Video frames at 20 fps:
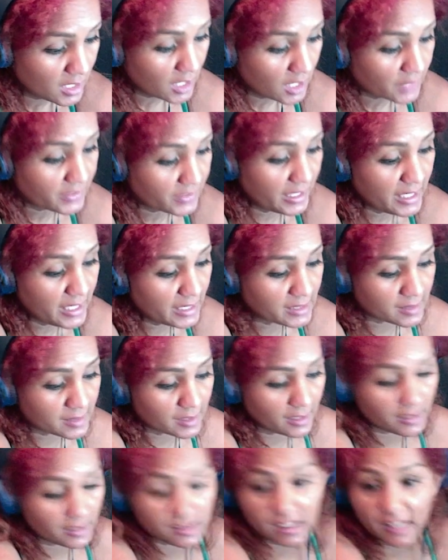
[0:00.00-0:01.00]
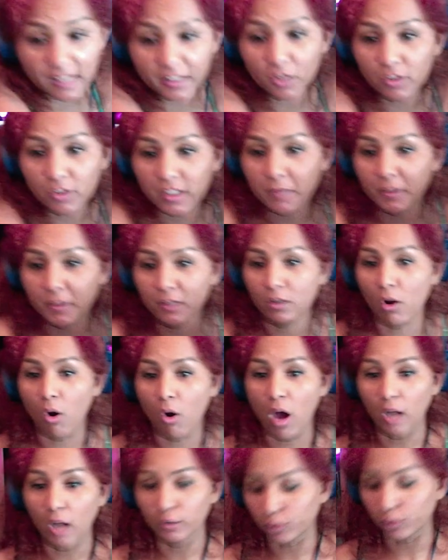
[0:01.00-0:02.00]
This is, I don't even know
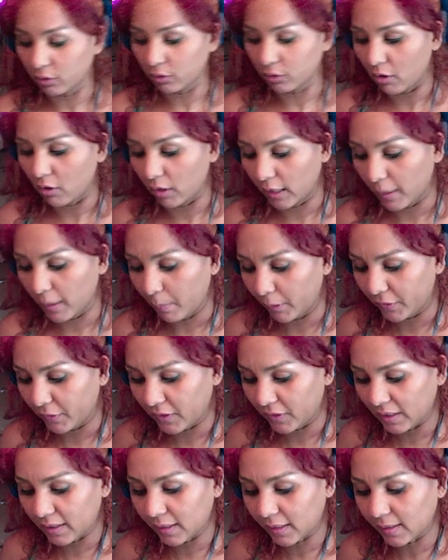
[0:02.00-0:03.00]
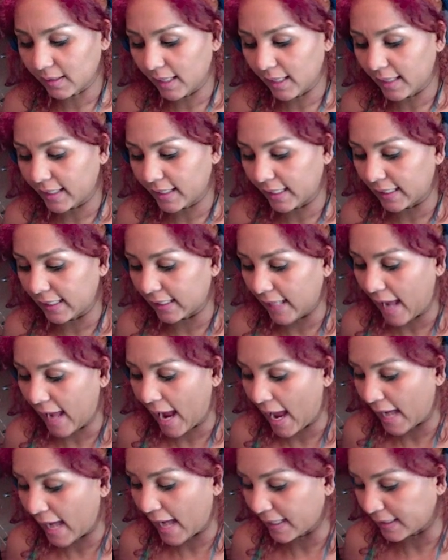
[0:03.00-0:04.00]
how to call it, but this is like a
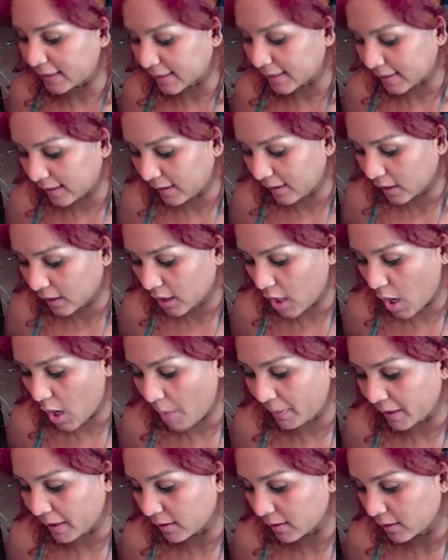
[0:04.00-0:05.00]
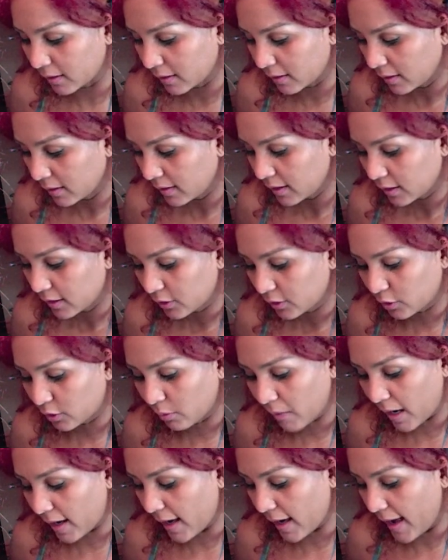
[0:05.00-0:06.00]
light coming to
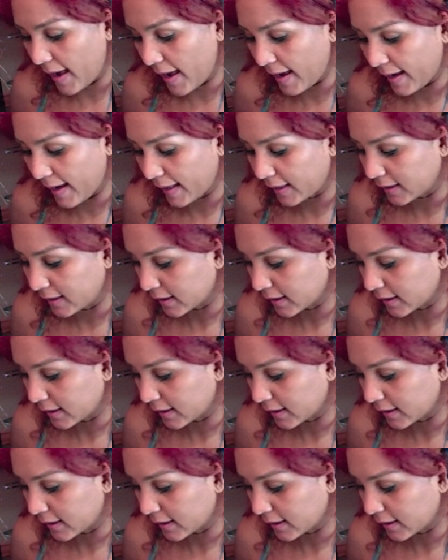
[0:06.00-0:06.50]
my head.